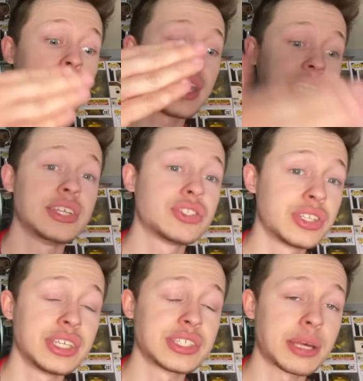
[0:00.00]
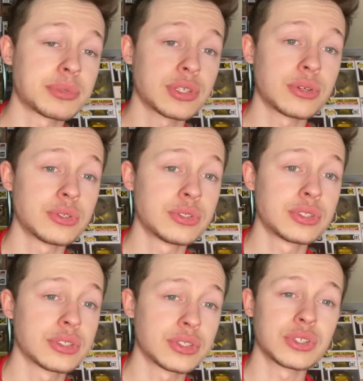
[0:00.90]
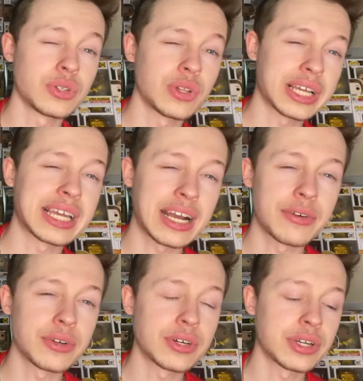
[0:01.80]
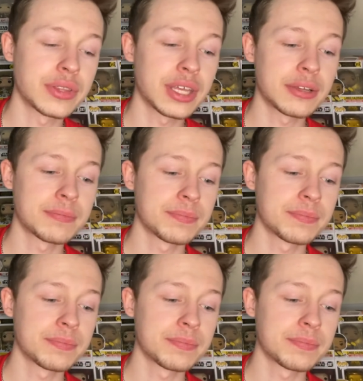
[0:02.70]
each of these episodes to do like a carry-on kind of thing.